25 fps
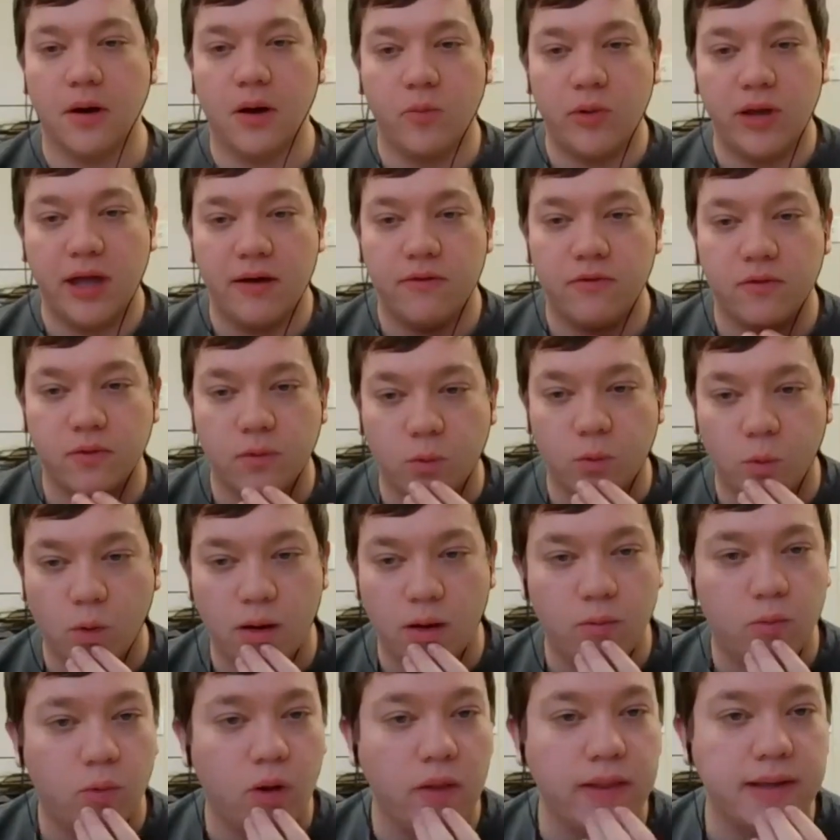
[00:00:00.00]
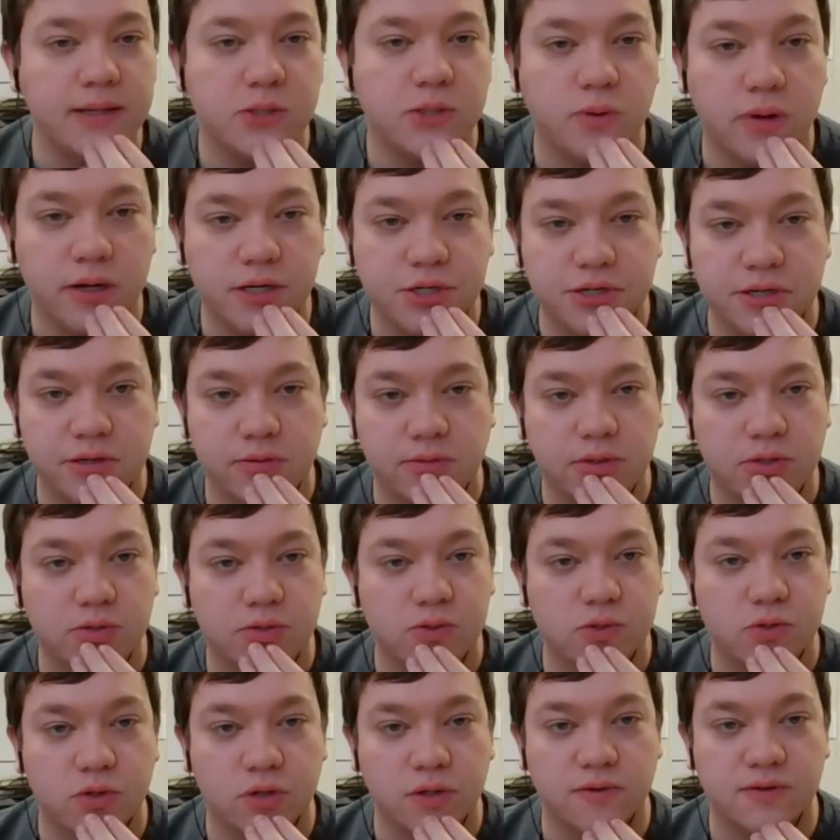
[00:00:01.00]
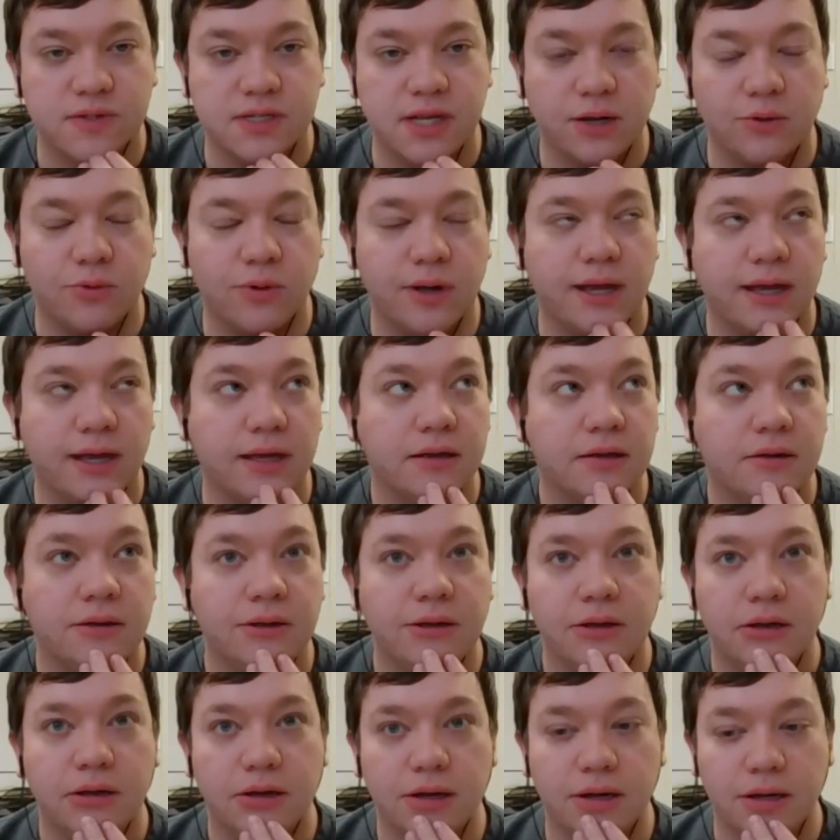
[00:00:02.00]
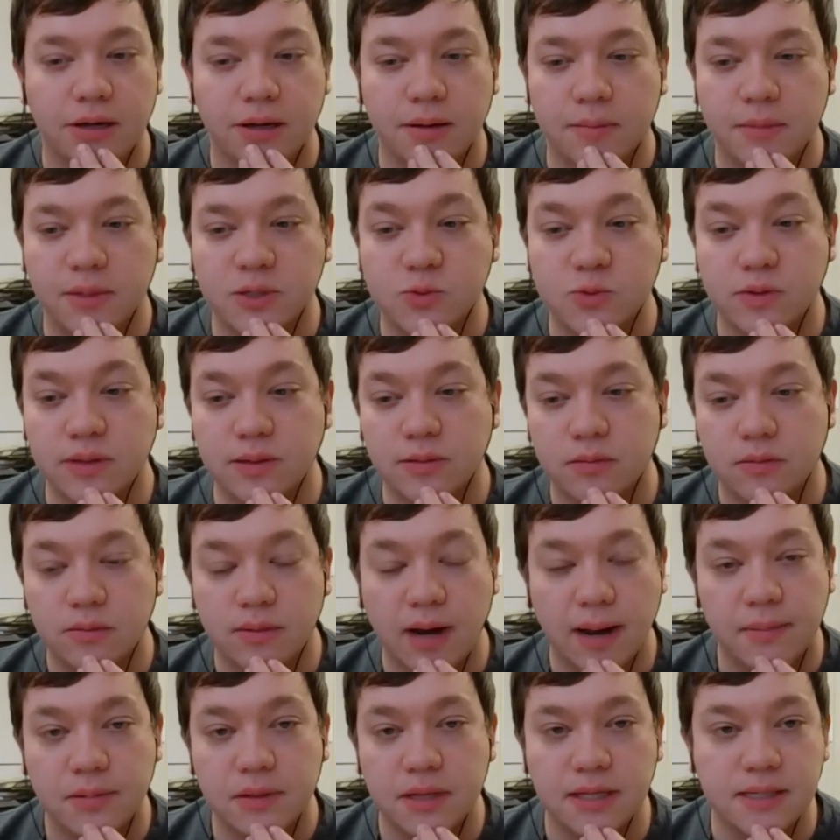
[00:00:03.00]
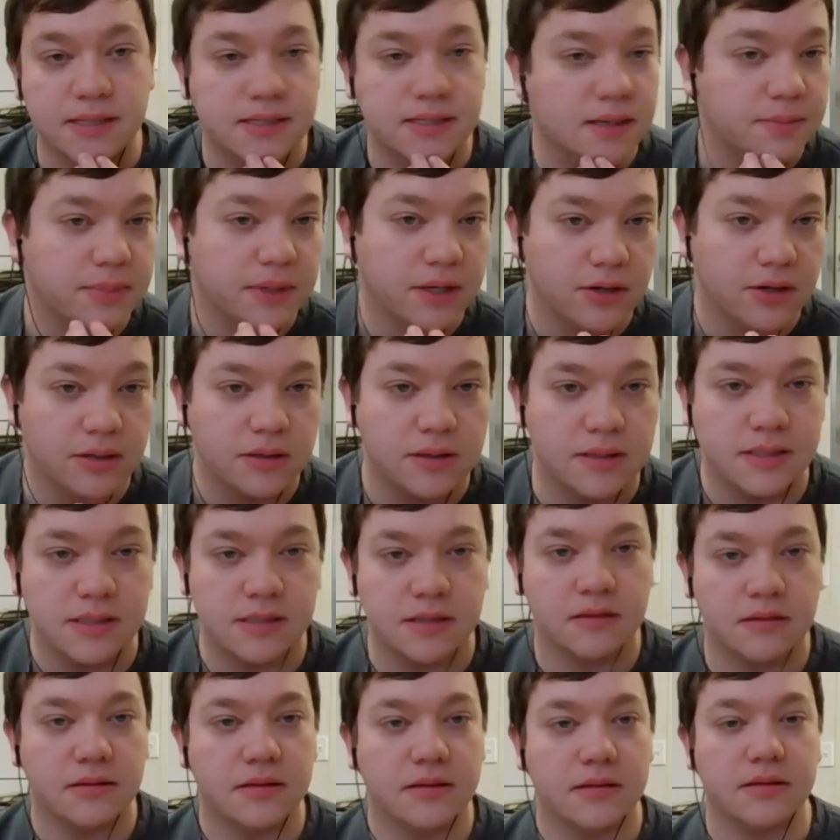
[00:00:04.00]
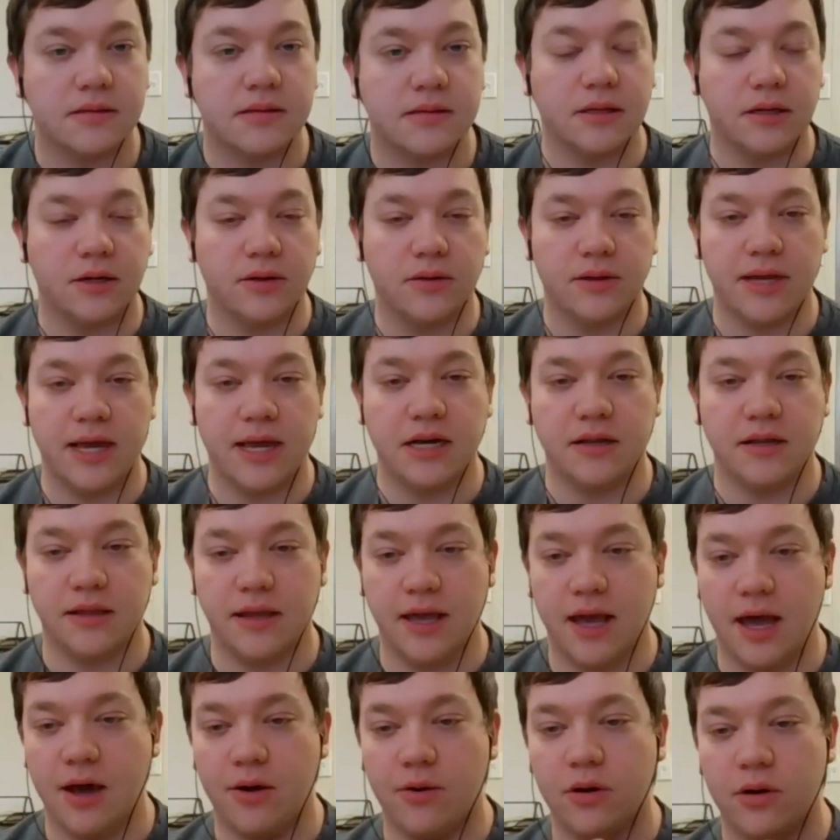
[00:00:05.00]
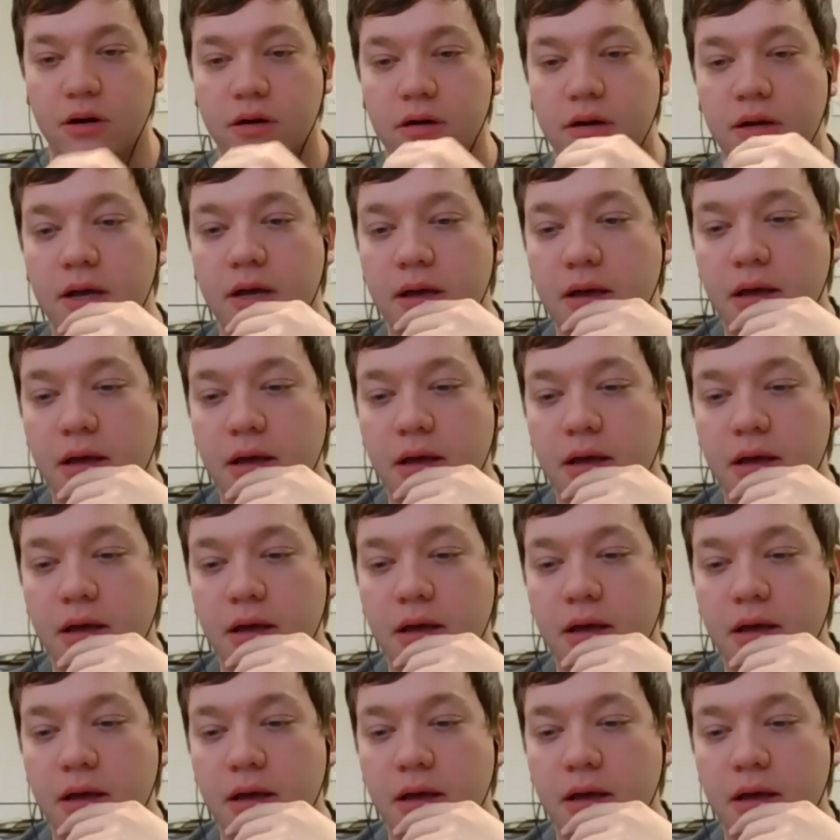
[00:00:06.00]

We have one last question, which will sort of segue as we wrap things up here at the end of the hour.